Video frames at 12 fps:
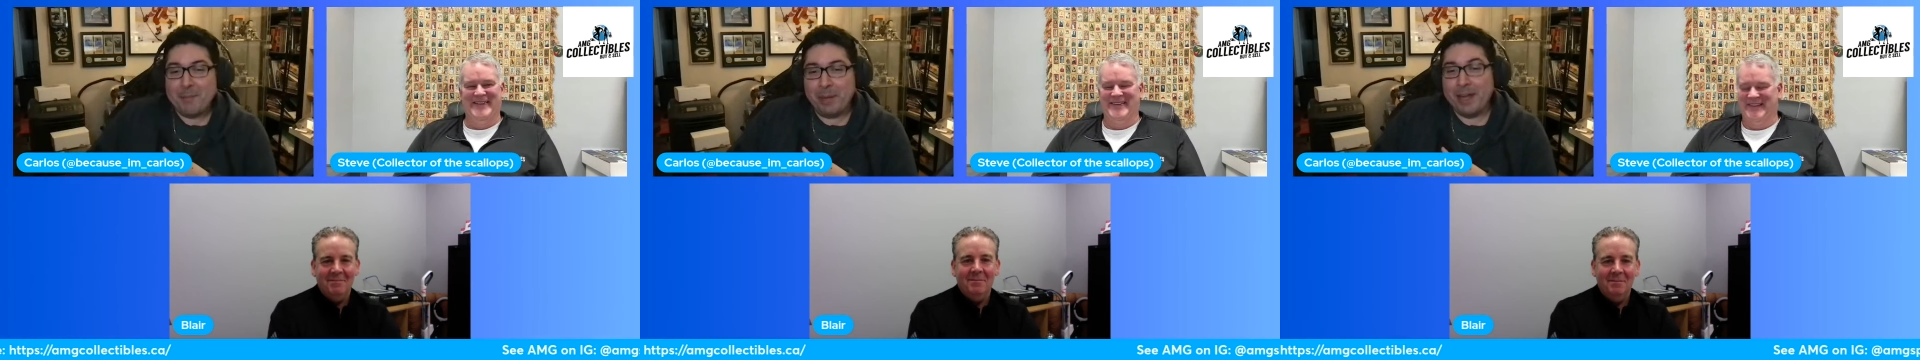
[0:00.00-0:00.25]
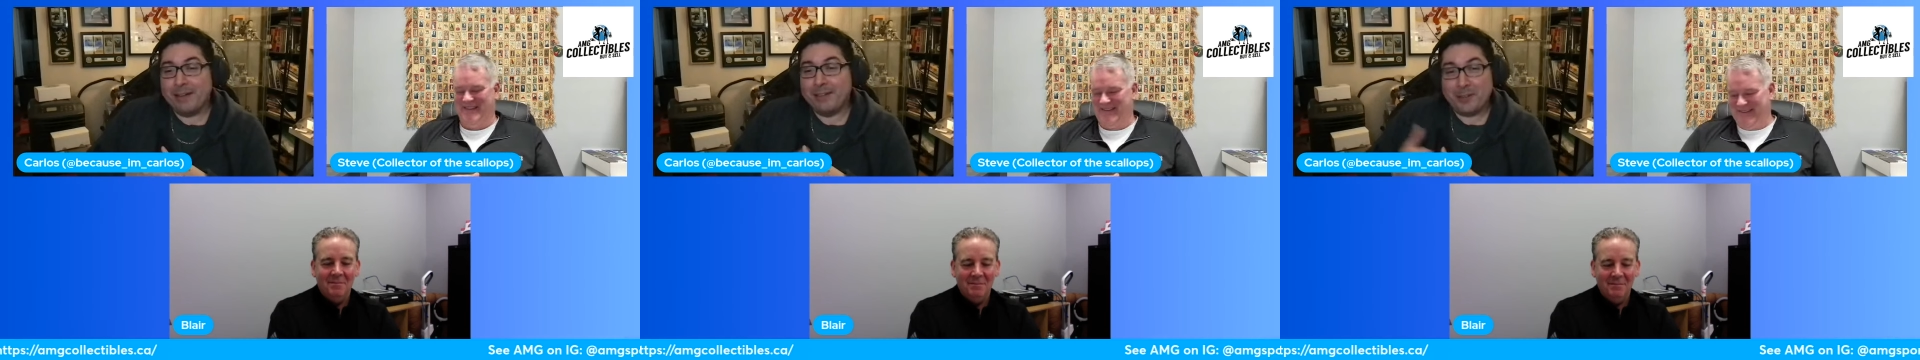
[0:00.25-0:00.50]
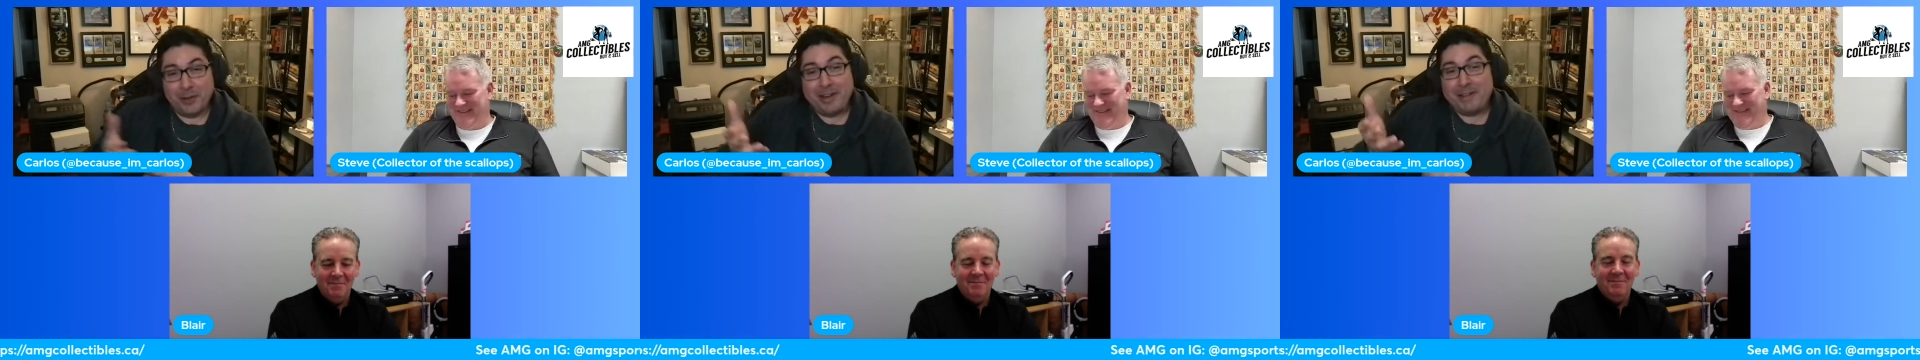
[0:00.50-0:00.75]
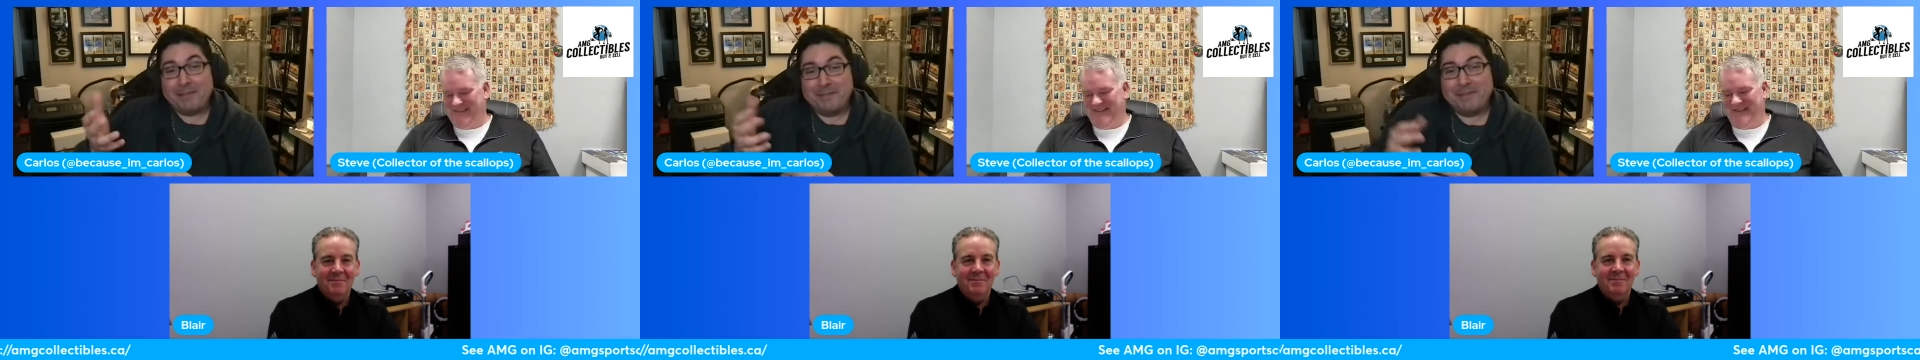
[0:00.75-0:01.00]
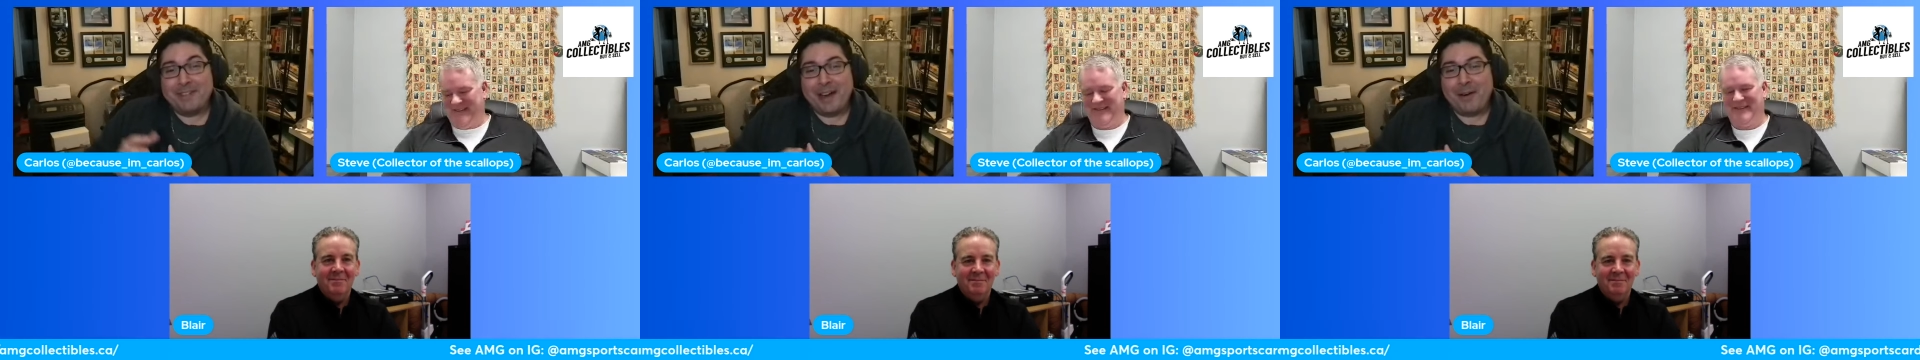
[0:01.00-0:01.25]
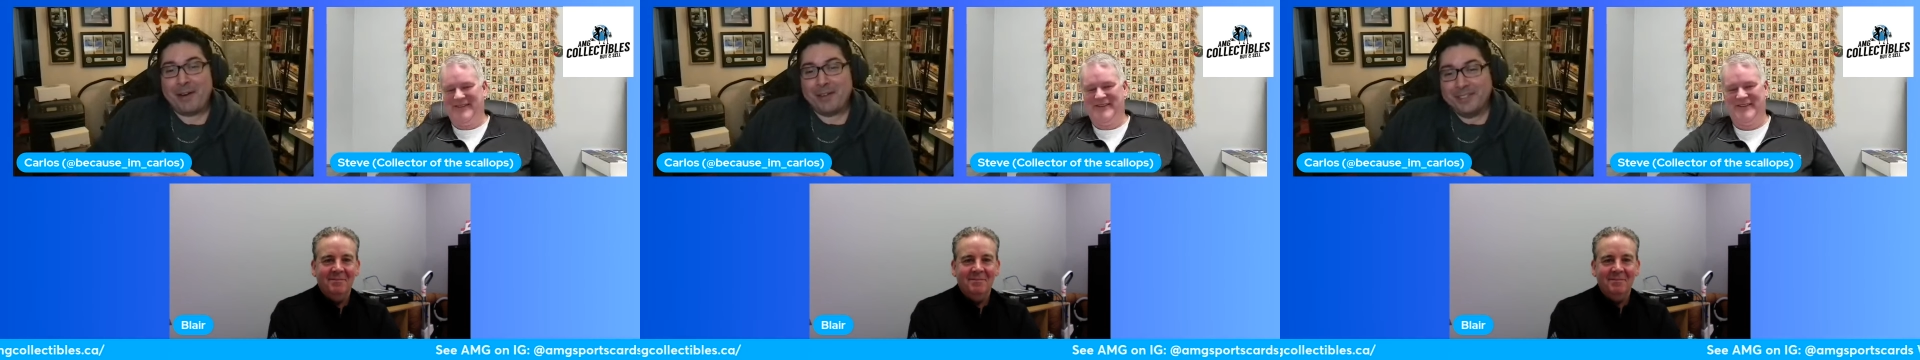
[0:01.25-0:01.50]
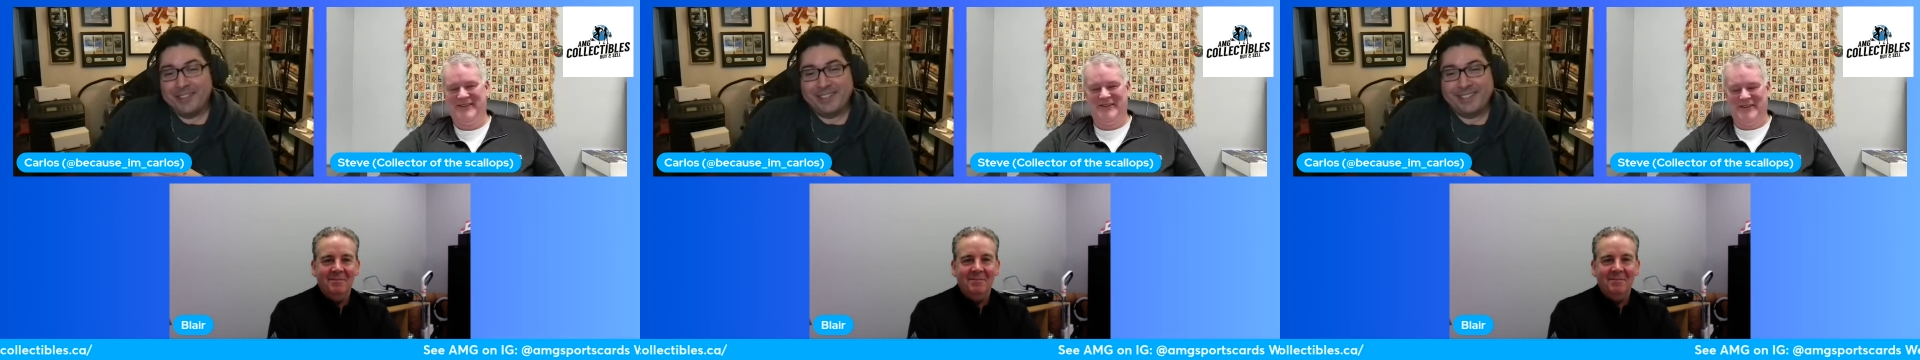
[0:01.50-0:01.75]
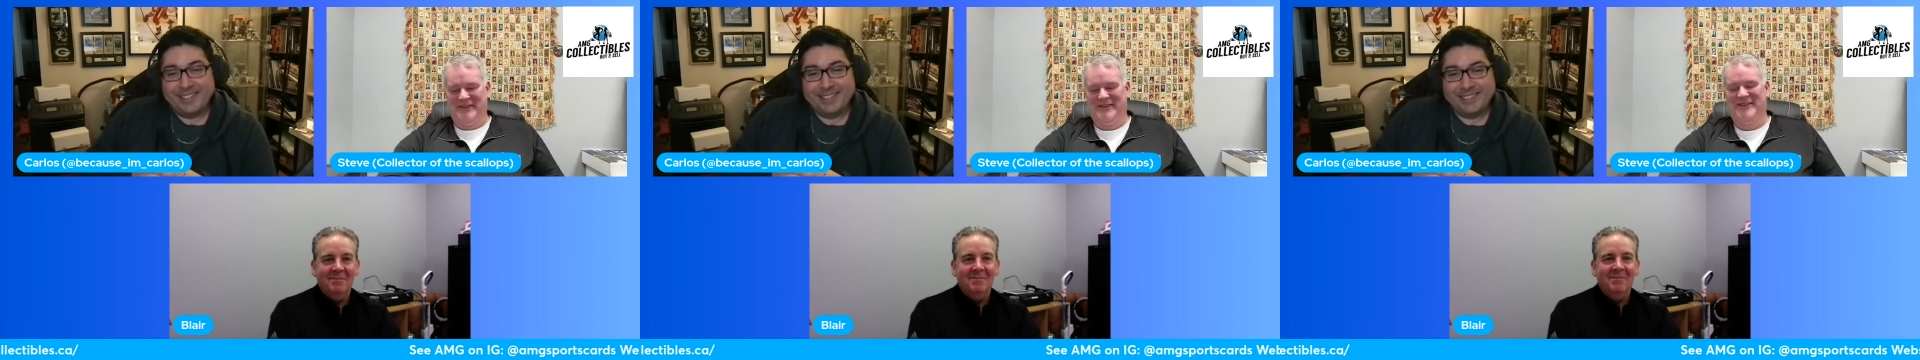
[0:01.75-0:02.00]
Speaker 1: Blair, you're here. How are you?
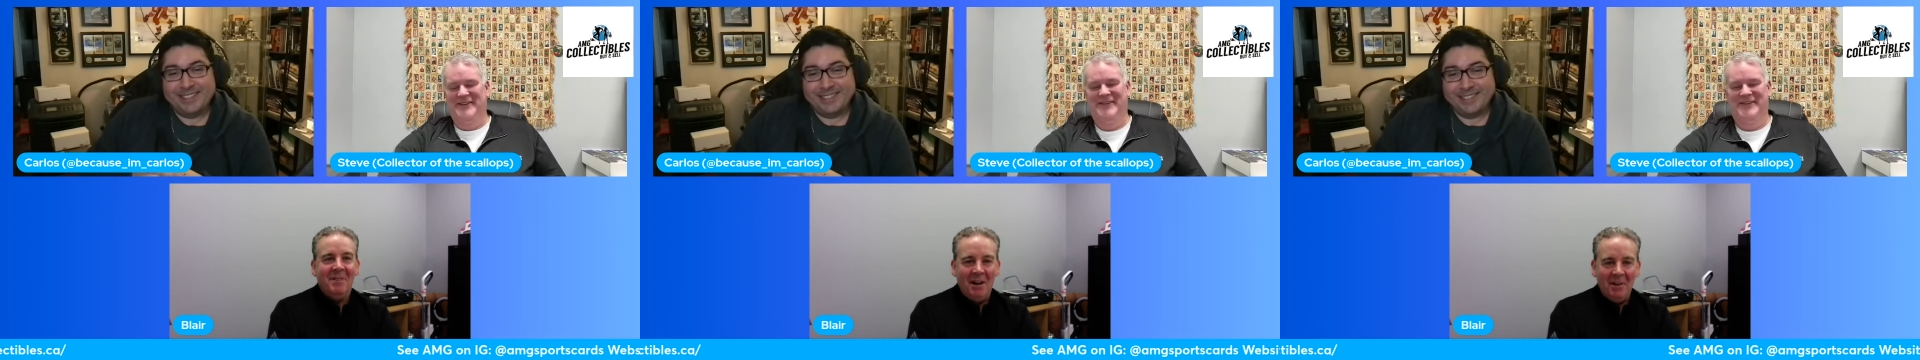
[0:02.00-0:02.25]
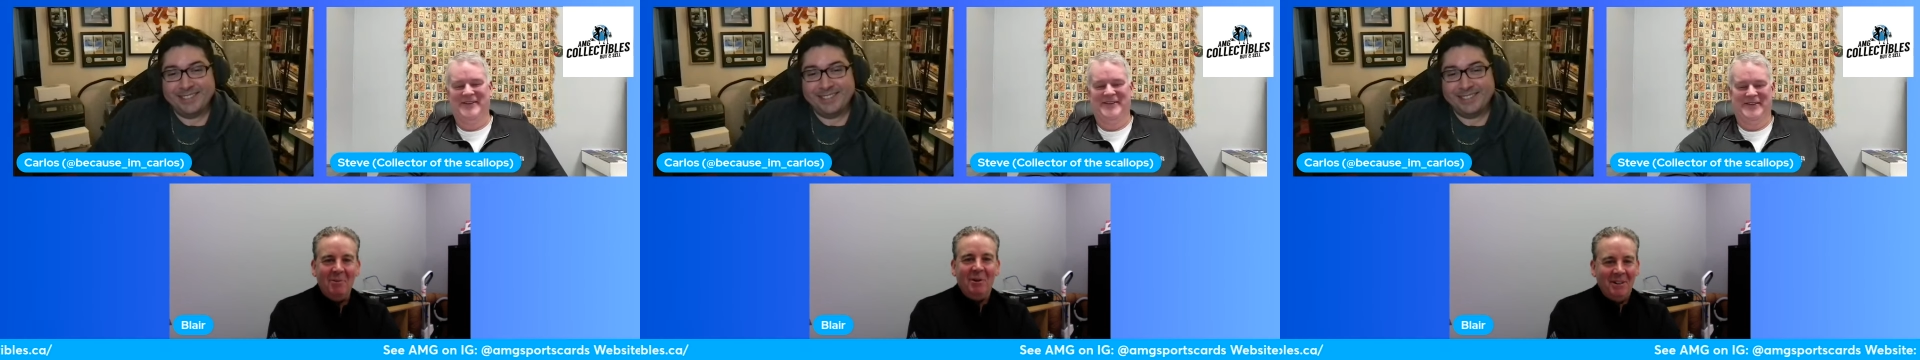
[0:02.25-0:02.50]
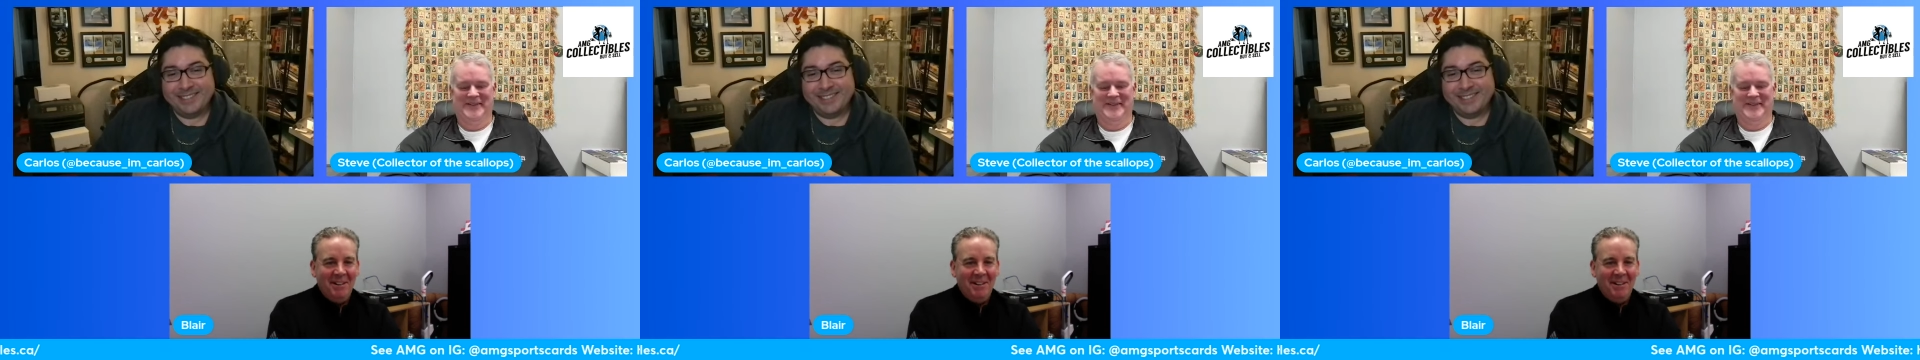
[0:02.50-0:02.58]
I'm good.